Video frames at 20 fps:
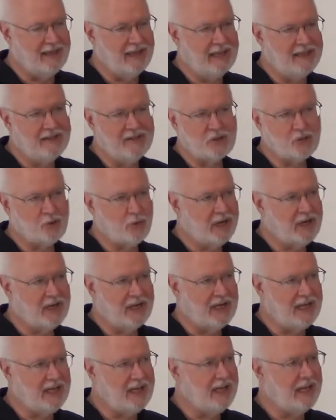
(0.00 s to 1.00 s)
in the
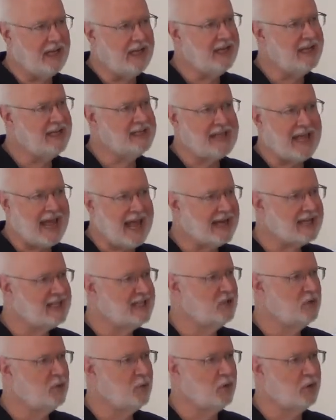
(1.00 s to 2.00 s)
Trinity, in his
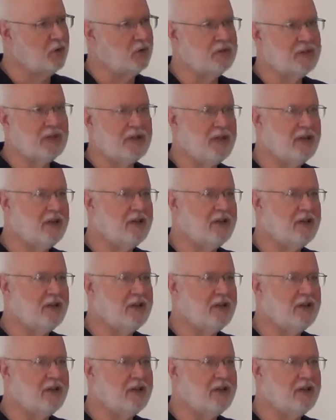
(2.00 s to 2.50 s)
active world,